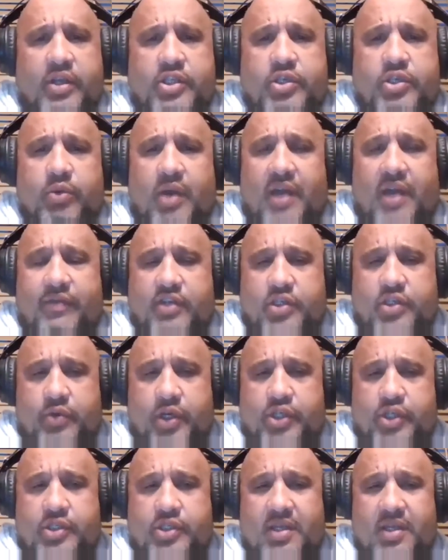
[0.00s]
too, I have this
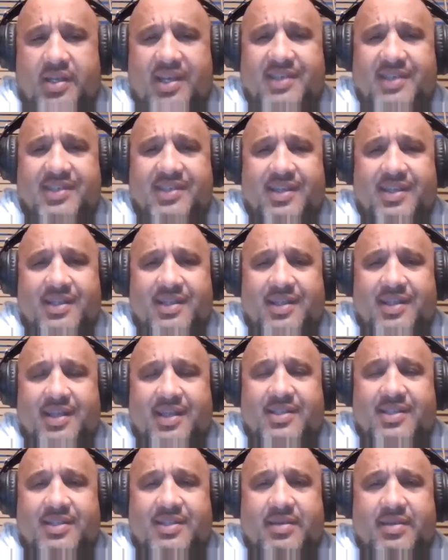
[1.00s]
question.
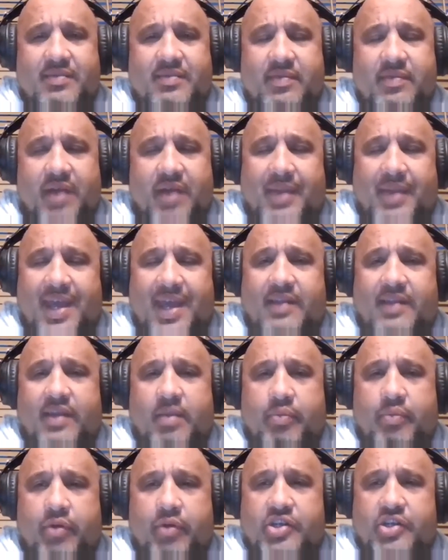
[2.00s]
I'm getting the
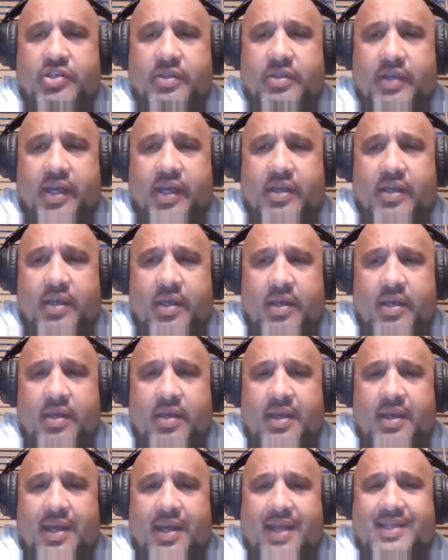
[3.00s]
impression that
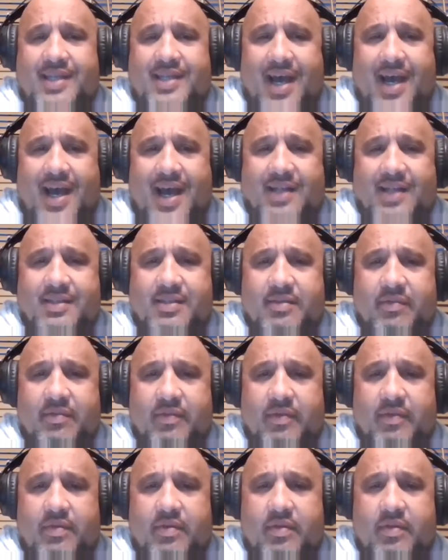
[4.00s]
it's hard,
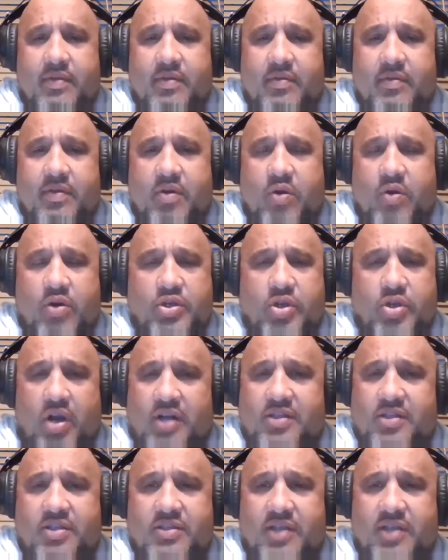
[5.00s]
or
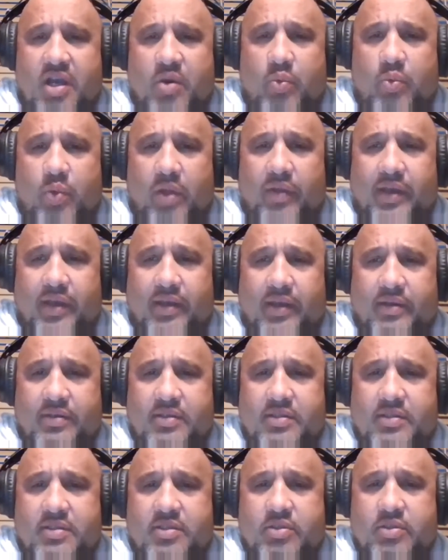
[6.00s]
doctors aren't
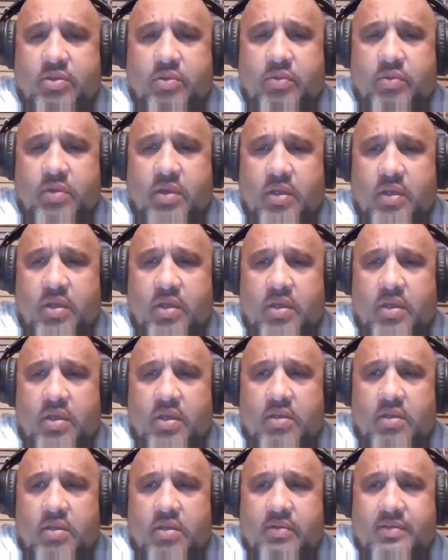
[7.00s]
willing to
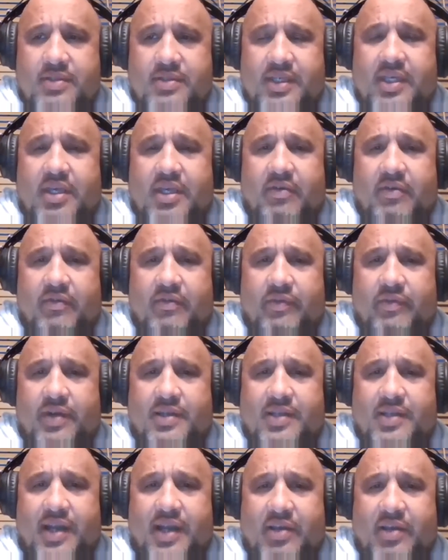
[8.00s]
give
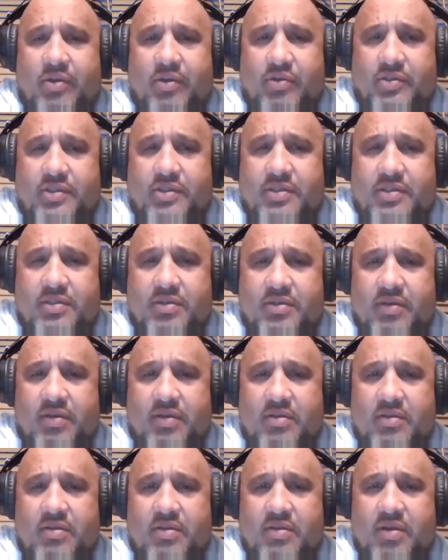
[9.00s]
a diagnosis
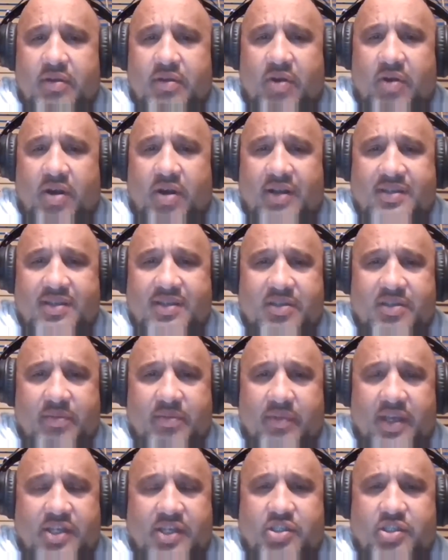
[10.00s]
of
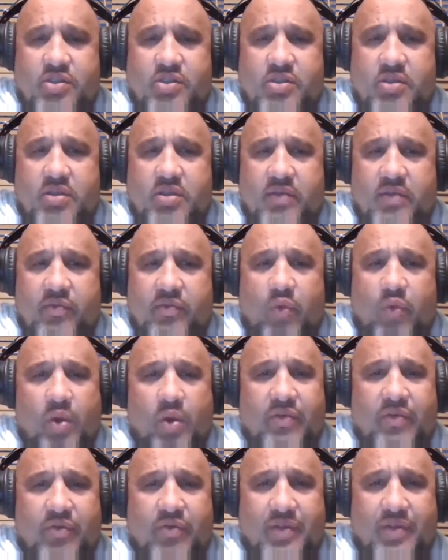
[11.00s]
autism. They just, for
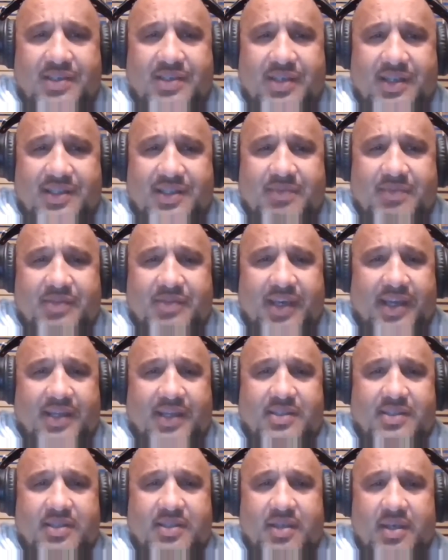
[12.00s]
whatever reason, it seems like
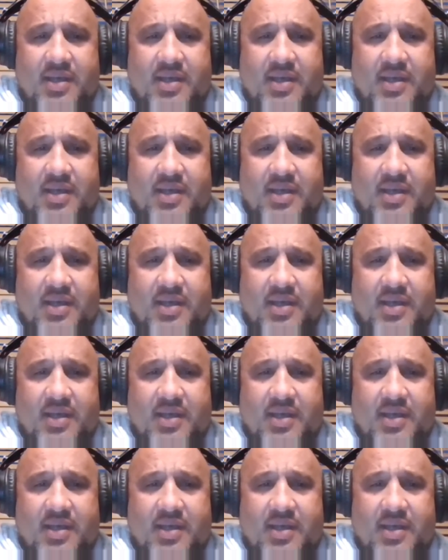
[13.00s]
it's